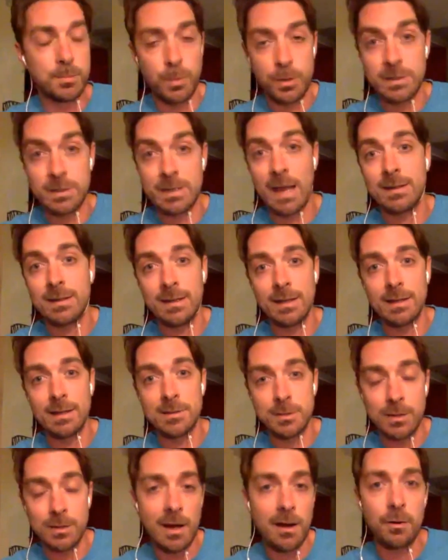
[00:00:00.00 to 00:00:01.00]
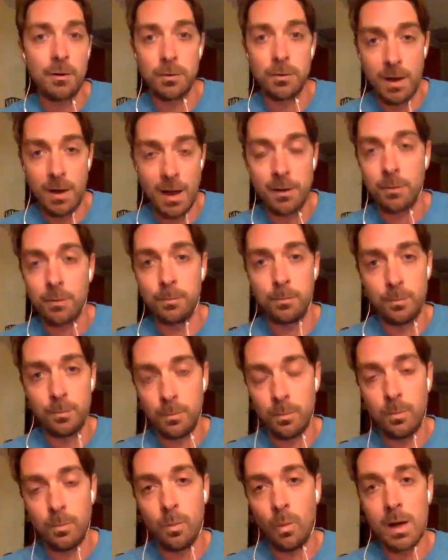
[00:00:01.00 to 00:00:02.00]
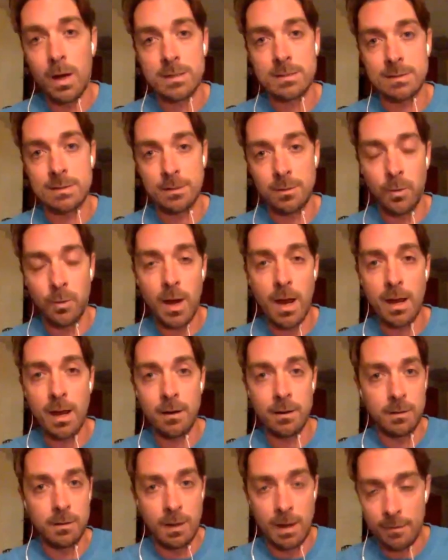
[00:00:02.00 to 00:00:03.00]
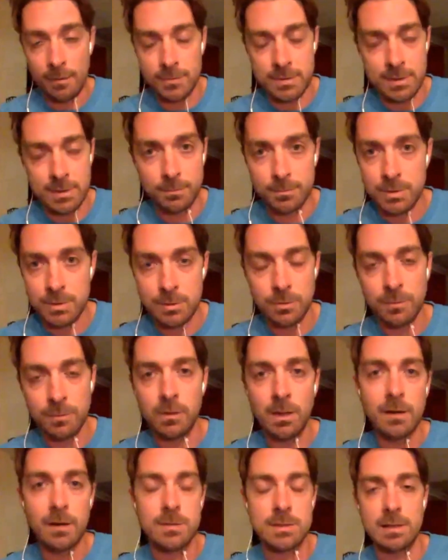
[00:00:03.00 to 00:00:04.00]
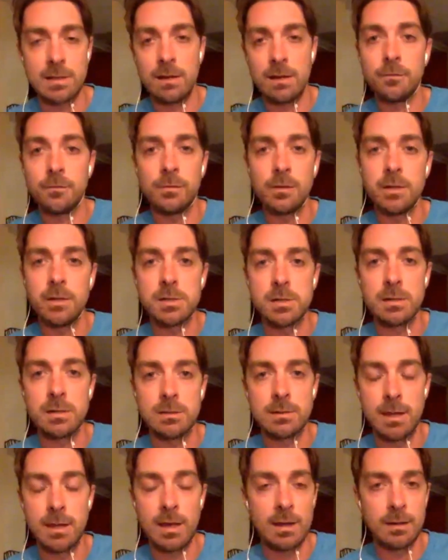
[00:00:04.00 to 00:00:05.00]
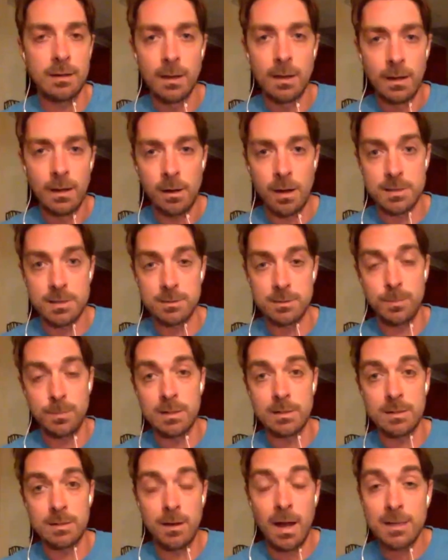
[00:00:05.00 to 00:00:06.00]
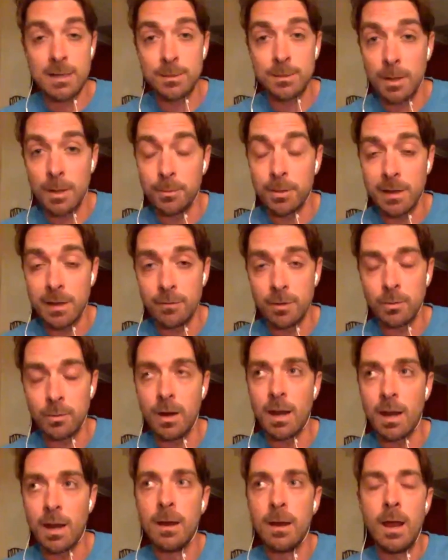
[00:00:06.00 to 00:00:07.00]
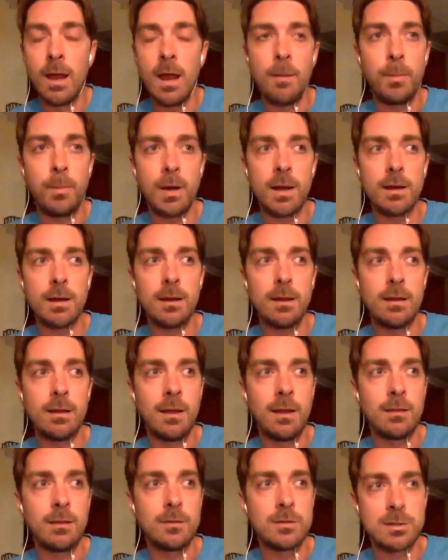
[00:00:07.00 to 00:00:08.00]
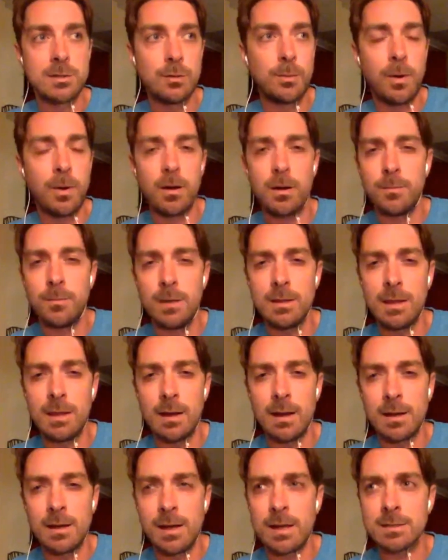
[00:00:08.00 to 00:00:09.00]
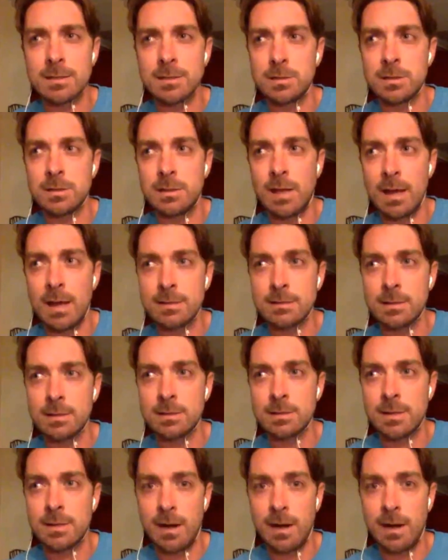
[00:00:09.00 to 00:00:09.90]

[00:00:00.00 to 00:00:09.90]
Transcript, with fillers: protecting it so that I don't waste it away and have some sort of lifestyle inflation that causes me to not to be able to give it away. But there's still part of me that I guess just has this